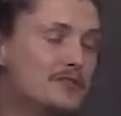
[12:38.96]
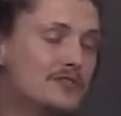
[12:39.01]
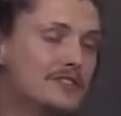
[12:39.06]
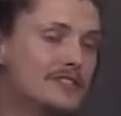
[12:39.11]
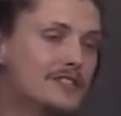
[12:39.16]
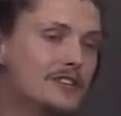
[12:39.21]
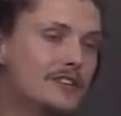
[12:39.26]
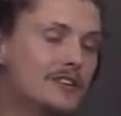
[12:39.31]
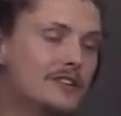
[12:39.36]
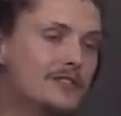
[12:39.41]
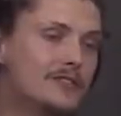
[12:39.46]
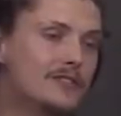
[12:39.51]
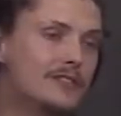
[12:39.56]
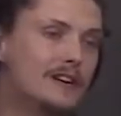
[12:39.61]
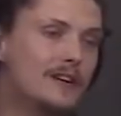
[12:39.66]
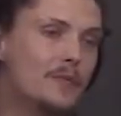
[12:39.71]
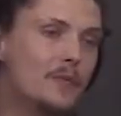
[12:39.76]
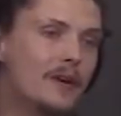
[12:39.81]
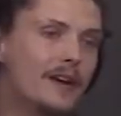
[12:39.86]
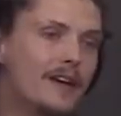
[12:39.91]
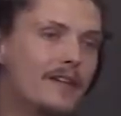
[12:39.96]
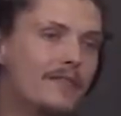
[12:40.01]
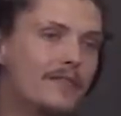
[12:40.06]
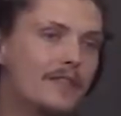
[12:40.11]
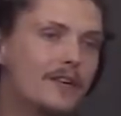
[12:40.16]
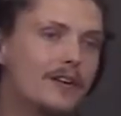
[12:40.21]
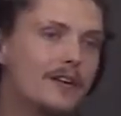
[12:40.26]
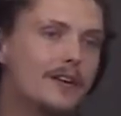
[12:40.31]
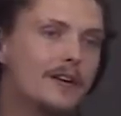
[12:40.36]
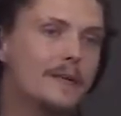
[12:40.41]
more so,
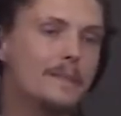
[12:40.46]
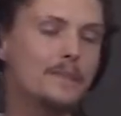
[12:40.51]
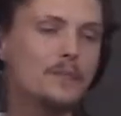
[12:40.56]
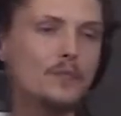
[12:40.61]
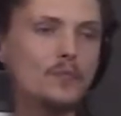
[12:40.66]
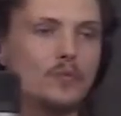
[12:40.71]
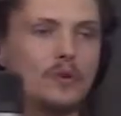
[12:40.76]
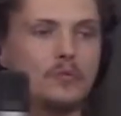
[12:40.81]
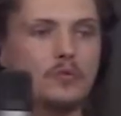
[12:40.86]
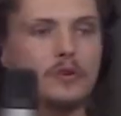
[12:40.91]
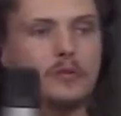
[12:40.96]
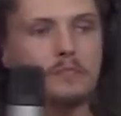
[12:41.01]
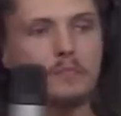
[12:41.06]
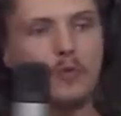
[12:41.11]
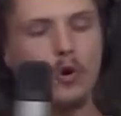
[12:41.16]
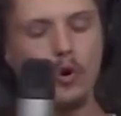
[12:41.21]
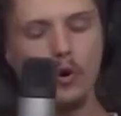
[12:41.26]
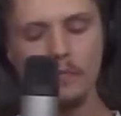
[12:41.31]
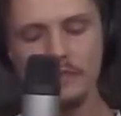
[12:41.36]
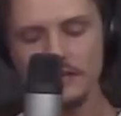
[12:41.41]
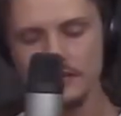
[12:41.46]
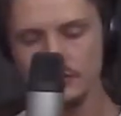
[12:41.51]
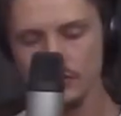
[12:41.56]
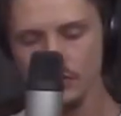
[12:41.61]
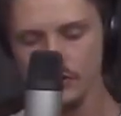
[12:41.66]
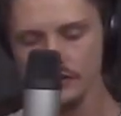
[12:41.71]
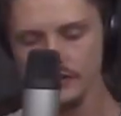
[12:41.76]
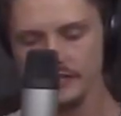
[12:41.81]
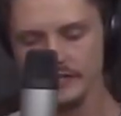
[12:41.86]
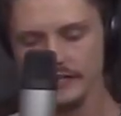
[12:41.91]
whenever we would all be
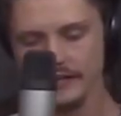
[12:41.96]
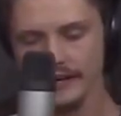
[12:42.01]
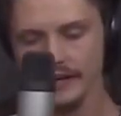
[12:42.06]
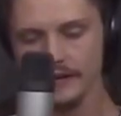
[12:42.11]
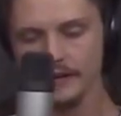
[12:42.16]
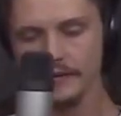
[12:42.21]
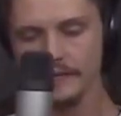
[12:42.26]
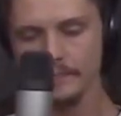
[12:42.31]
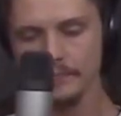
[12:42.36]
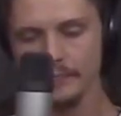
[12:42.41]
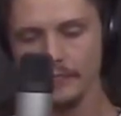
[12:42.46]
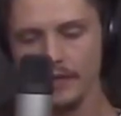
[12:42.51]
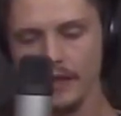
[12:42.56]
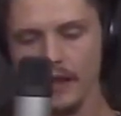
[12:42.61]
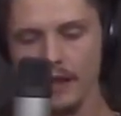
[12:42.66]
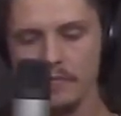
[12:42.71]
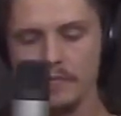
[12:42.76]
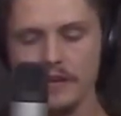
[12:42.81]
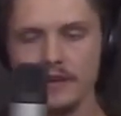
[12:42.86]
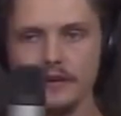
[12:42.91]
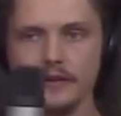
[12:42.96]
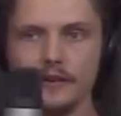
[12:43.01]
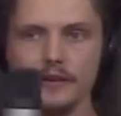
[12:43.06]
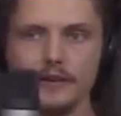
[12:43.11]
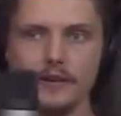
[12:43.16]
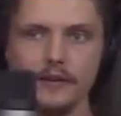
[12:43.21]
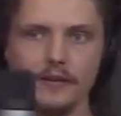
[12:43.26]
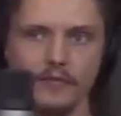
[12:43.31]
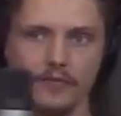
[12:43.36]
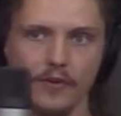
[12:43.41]
talking together, I mean,
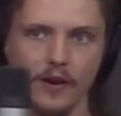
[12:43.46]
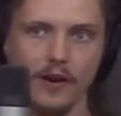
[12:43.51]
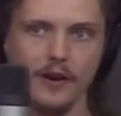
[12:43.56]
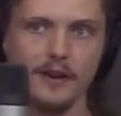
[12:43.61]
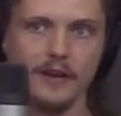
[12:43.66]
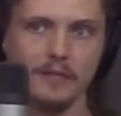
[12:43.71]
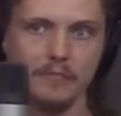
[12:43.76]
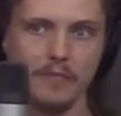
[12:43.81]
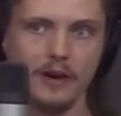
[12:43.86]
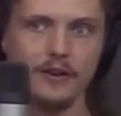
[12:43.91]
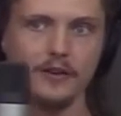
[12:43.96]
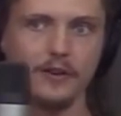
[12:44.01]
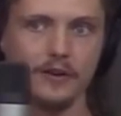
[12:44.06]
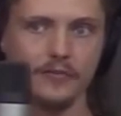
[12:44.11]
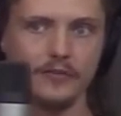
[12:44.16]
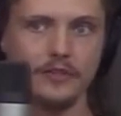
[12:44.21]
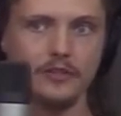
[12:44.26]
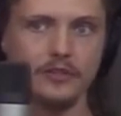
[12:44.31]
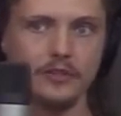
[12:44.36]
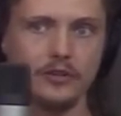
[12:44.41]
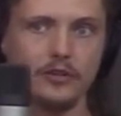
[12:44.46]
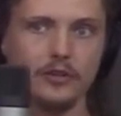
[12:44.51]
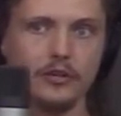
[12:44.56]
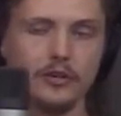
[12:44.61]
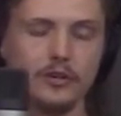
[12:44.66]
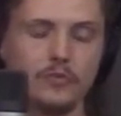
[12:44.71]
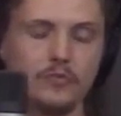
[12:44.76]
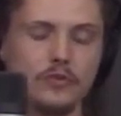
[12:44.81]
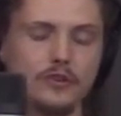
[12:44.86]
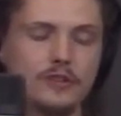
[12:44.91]
the father and mother of this
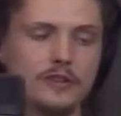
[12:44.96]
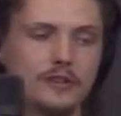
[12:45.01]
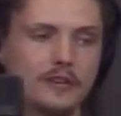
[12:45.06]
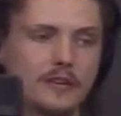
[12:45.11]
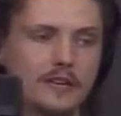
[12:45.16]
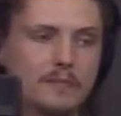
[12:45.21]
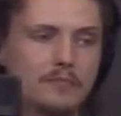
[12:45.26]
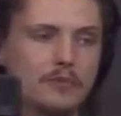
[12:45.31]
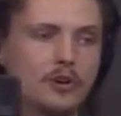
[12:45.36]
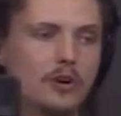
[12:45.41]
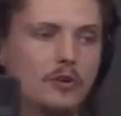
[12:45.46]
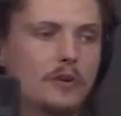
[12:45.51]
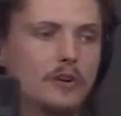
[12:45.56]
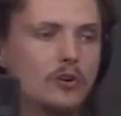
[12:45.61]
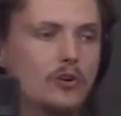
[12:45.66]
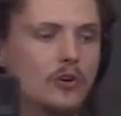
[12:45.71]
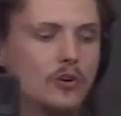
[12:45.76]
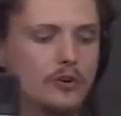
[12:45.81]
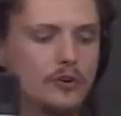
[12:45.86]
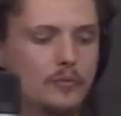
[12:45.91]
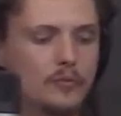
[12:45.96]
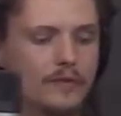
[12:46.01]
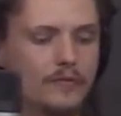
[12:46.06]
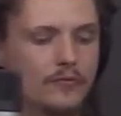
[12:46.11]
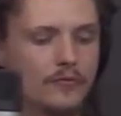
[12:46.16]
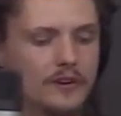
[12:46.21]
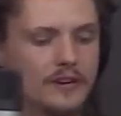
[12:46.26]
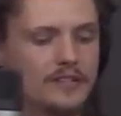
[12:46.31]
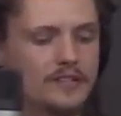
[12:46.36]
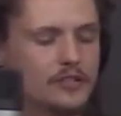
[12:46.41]
girl would keep going on with
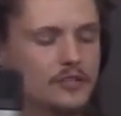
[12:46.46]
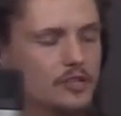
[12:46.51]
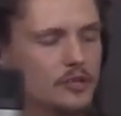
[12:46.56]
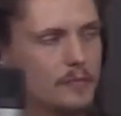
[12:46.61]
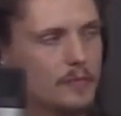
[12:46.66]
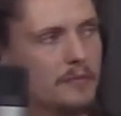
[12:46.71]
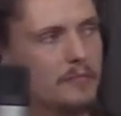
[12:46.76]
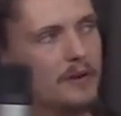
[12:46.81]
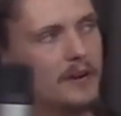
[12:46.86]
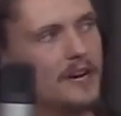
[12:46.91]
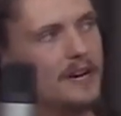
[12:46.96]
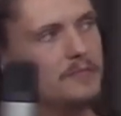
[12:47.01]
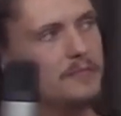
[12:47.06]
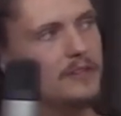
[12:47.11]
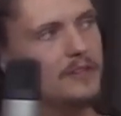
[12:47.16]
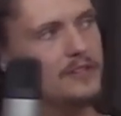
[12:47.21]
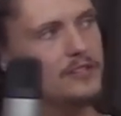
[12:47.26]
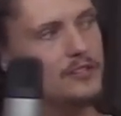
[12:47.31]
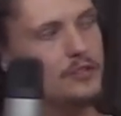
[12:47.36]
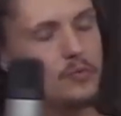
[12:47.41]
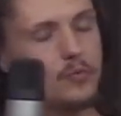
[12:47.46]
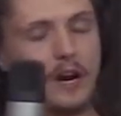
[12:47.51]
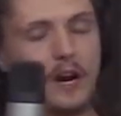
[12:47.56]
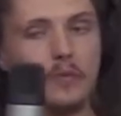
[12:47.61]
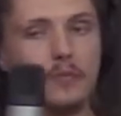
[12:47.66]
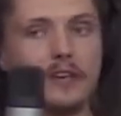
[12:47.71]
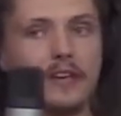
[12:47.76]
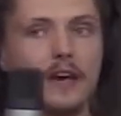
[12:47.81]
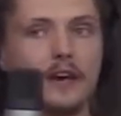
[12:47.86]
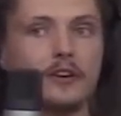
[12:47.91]
reasons from the Bible as to why
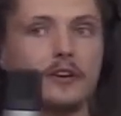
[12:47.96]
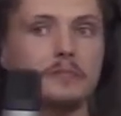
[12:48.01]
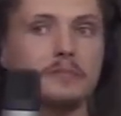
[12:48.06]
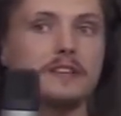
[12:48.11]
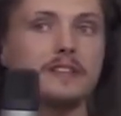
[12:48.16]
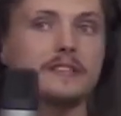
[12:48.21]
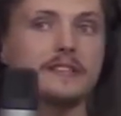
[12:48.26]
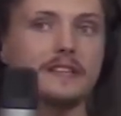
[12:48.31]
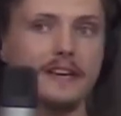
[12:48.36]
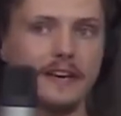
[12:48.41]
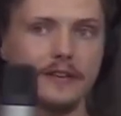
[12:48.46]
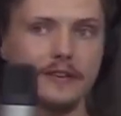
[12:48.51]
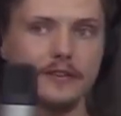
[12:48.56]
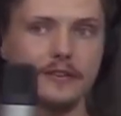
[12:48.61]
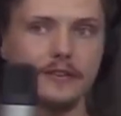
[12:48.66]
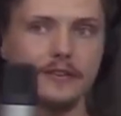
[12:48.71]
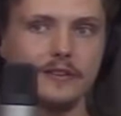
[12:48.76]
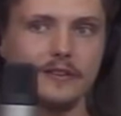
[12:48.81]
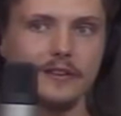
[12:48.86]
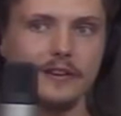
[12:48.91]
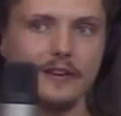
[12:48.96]
we cannot be together.